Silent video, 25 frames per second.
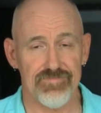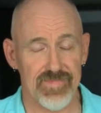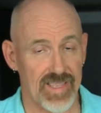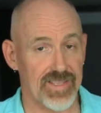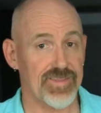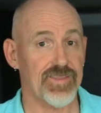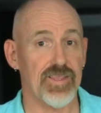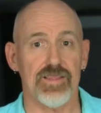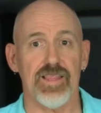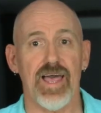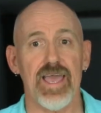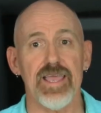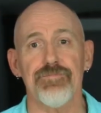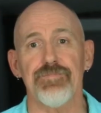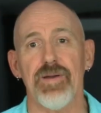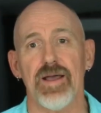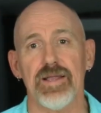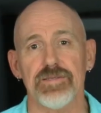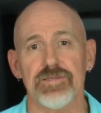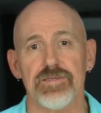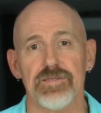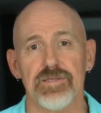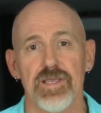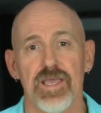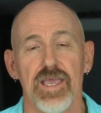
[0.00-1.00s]
Hit the like
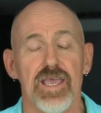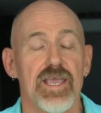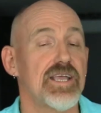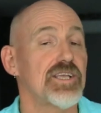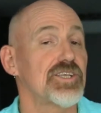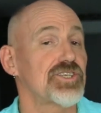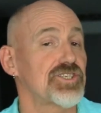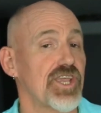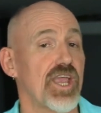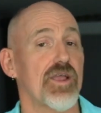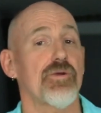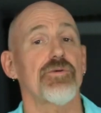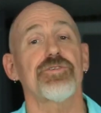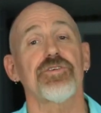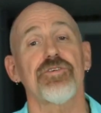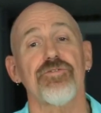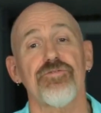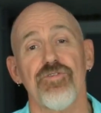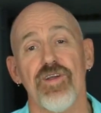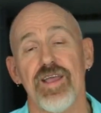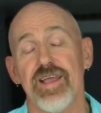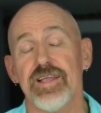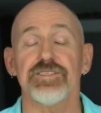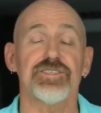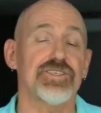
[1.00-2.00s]
button, share it with your
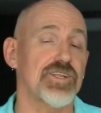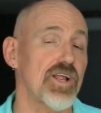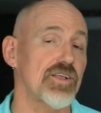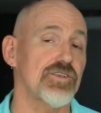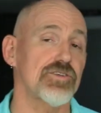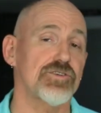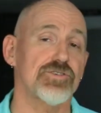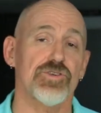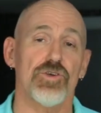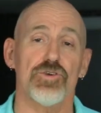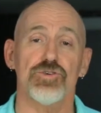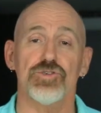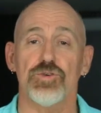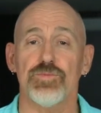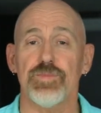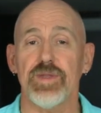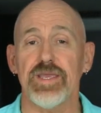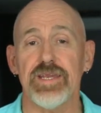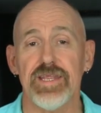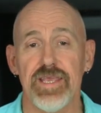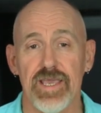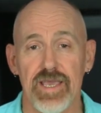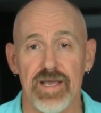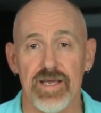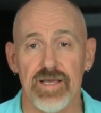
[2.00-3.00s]
friends and on your social
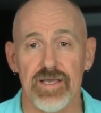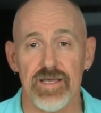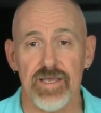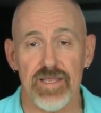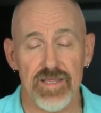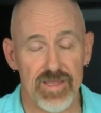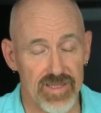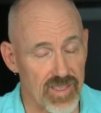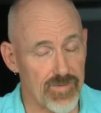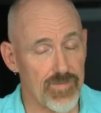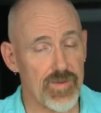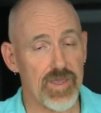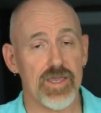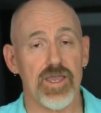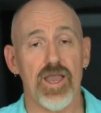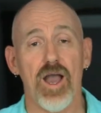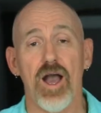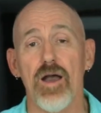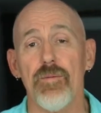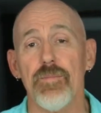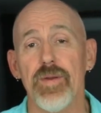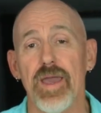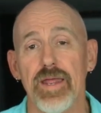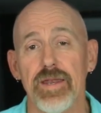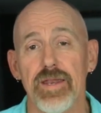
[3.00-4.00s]
media. Leave me a
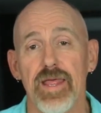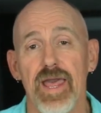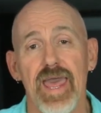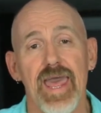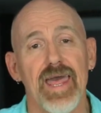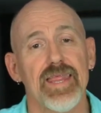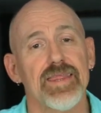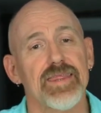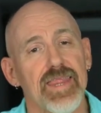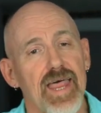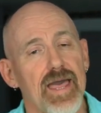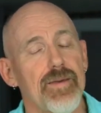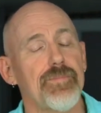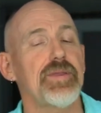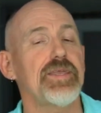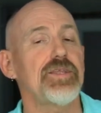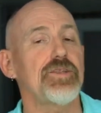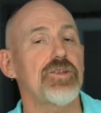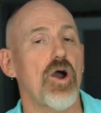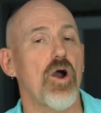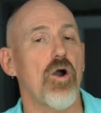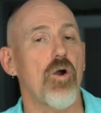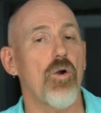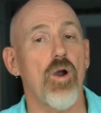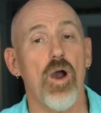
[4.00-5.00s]
comment and let me
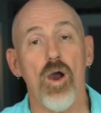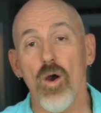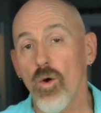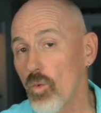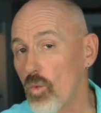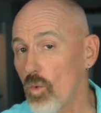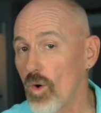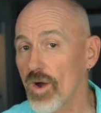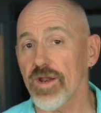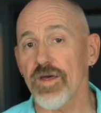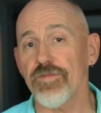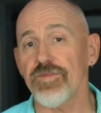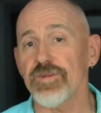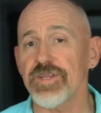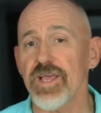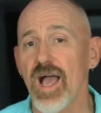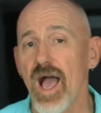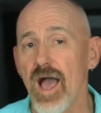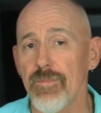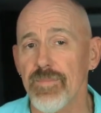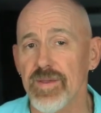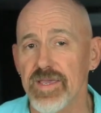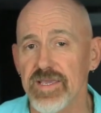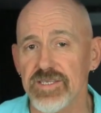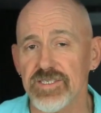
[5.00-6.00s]
know what other
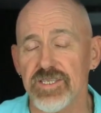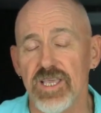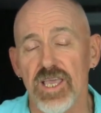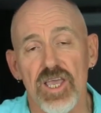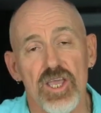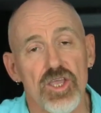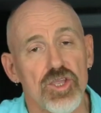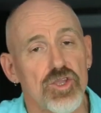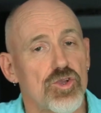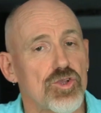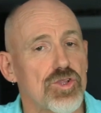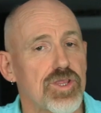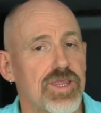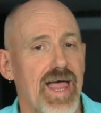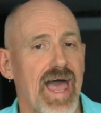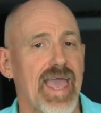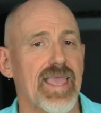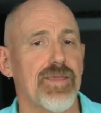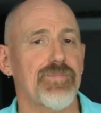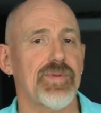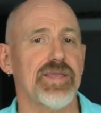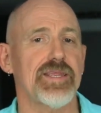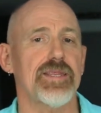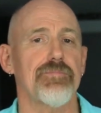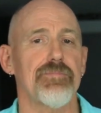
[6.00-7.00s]
topics you'd
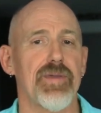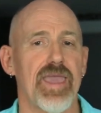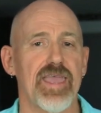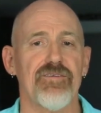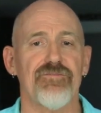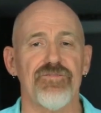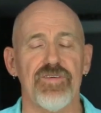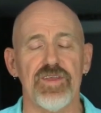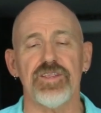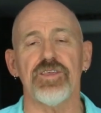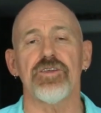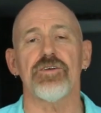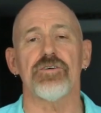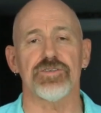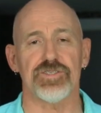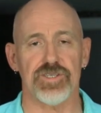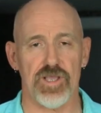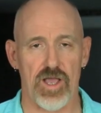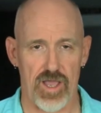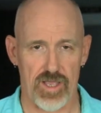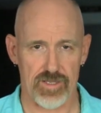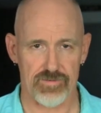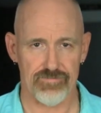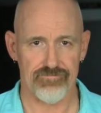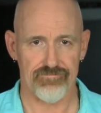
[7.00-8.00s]
like me to make videos
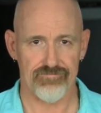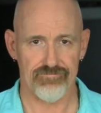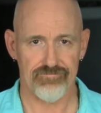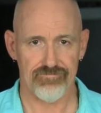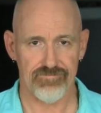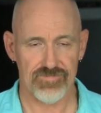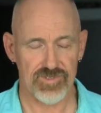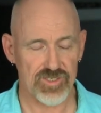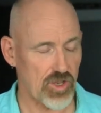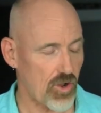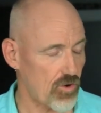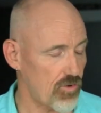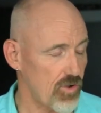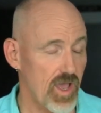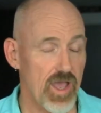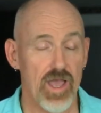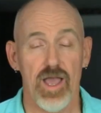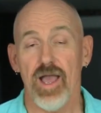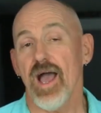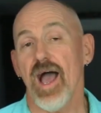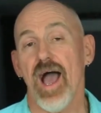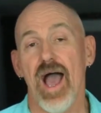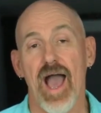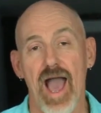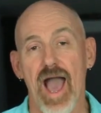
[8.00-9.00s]
on. So
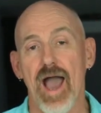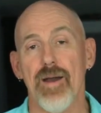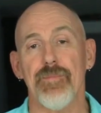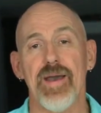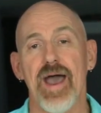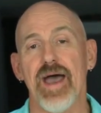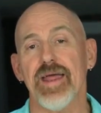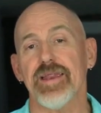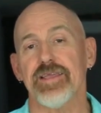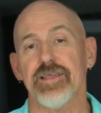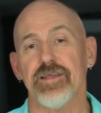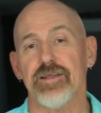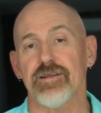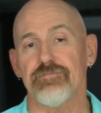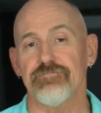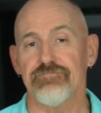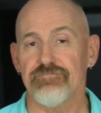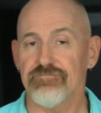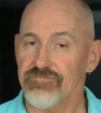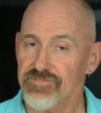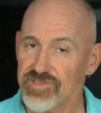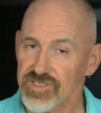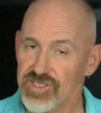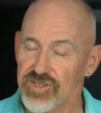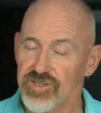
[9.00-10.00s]
I'm out of here.
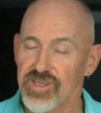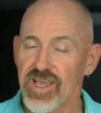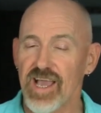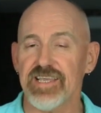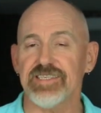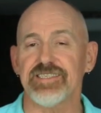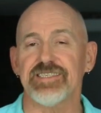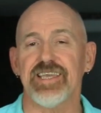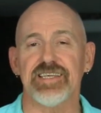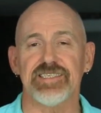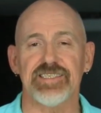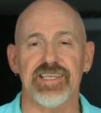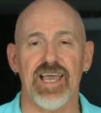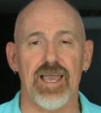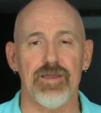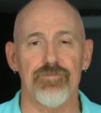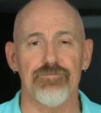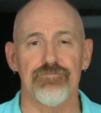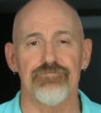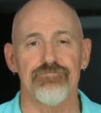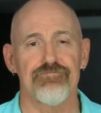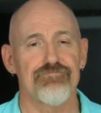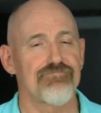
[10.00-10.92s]
See you guys next time.